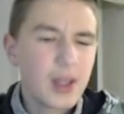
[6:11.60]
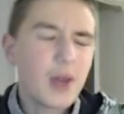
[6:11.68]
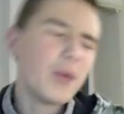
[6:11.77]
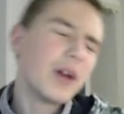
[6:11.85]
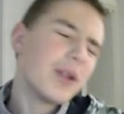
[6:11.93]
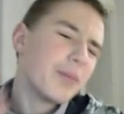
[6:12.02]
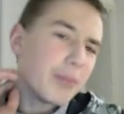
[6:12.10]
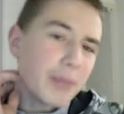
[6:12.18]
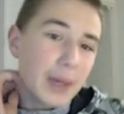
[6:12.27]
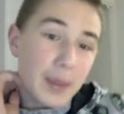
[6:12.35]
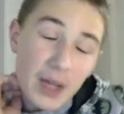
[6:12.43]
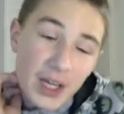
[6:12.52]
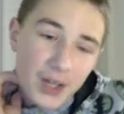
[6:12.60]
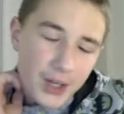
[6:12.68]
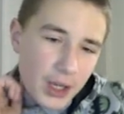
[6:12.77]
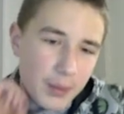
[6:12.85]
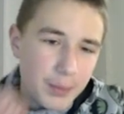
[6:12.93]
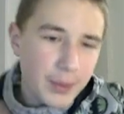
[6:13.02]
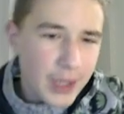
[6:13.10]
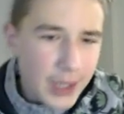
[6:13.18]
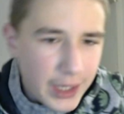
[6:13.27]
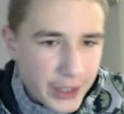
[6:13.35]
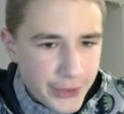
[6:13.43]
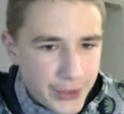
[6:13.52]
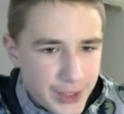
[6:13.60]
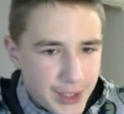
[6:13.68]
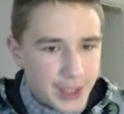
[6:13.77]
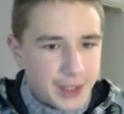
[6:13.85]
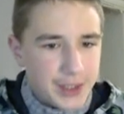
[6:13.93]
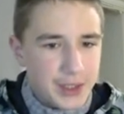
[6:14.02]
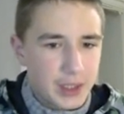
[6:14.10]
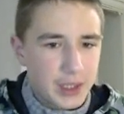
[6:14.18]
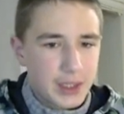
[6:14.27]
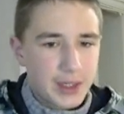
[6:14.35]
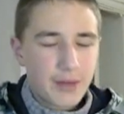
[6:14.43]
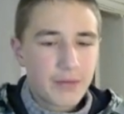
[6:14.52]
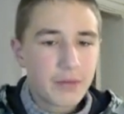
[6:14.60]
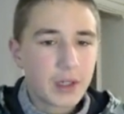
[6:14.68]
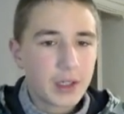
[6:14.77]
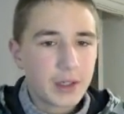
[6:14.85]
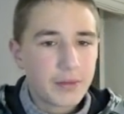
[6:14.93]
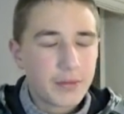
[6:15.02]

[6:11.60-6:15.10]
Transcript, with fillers: well maybe actually I'll play h6 knight d5